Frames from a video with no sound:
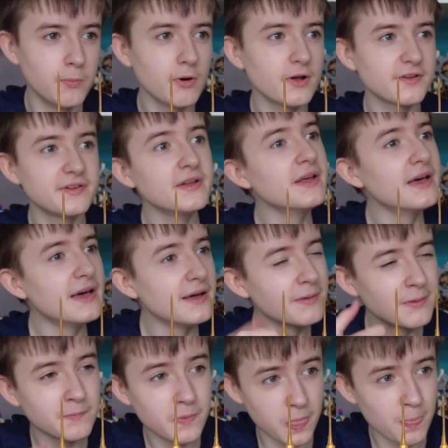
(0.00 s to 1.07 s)
But
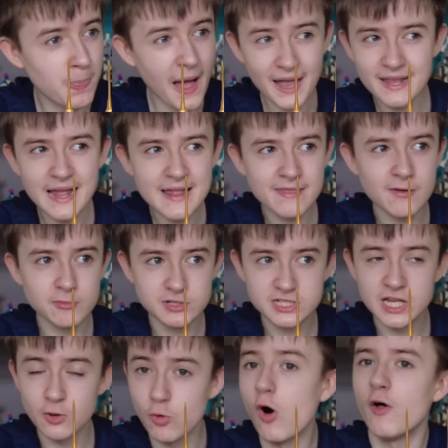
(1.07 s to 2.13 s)
back then there were
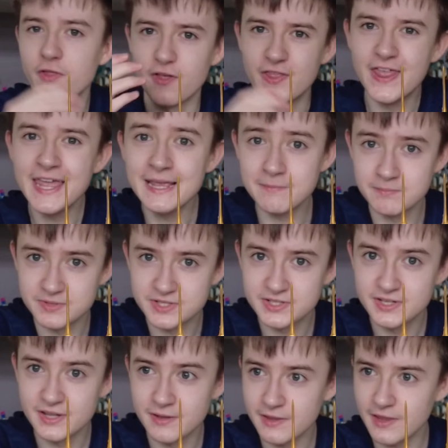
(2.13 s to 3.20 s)
still other themes,